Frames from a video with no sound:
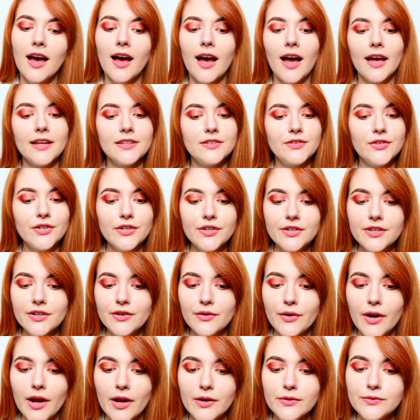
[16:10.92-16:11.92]
I turned
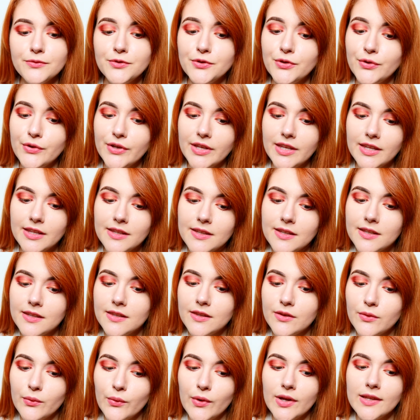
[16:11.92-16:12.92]
around to eat
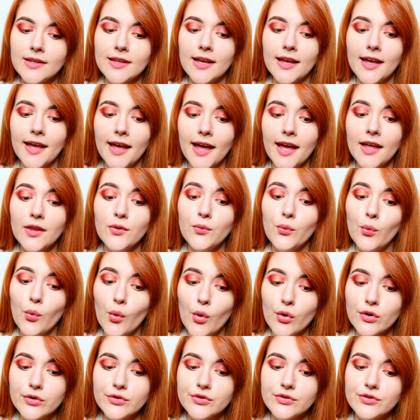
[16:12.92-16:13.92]
it when I had
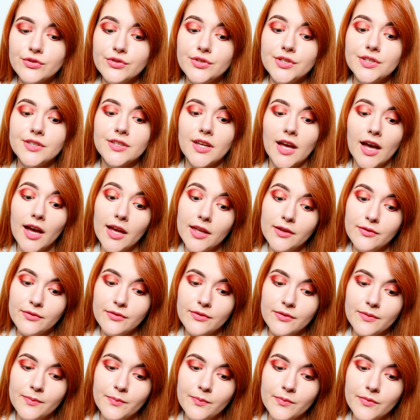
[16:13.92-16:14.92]
washed the
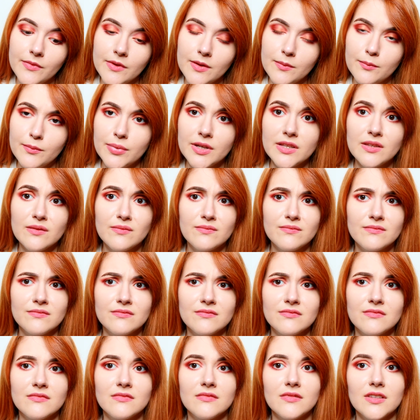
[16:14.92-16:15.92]
knife, but
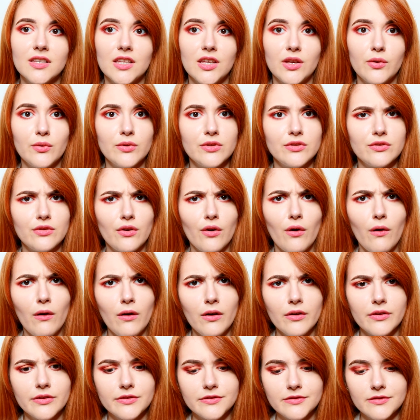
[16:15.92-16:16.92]
it was
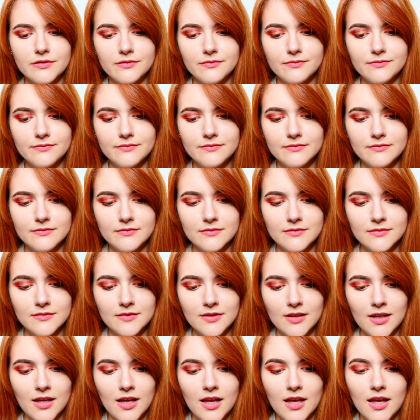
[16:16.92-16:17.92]
gone.
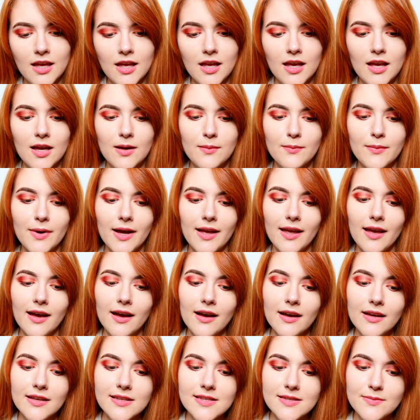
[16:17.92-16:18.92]
My
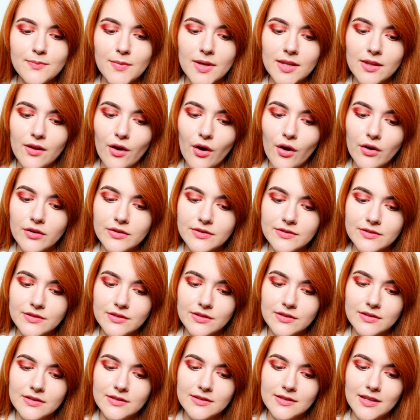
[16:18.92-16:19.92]
eyes met
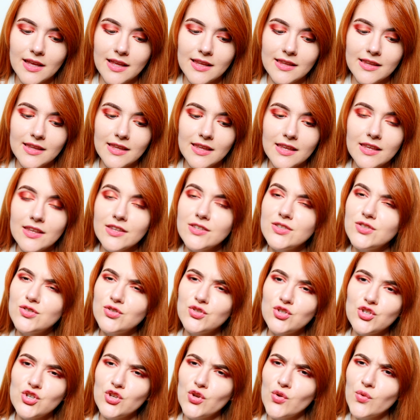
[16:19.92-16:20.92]
Austin's and his
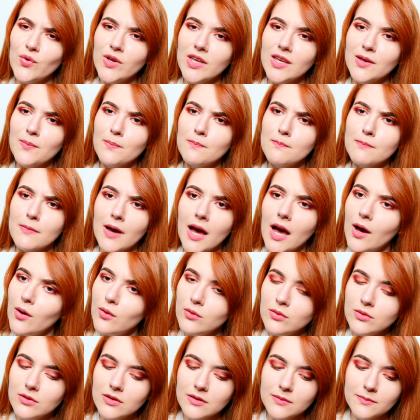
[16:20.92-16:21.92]
chewing
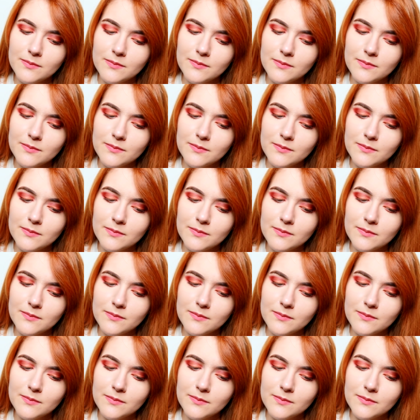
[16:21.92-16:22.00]
mouth.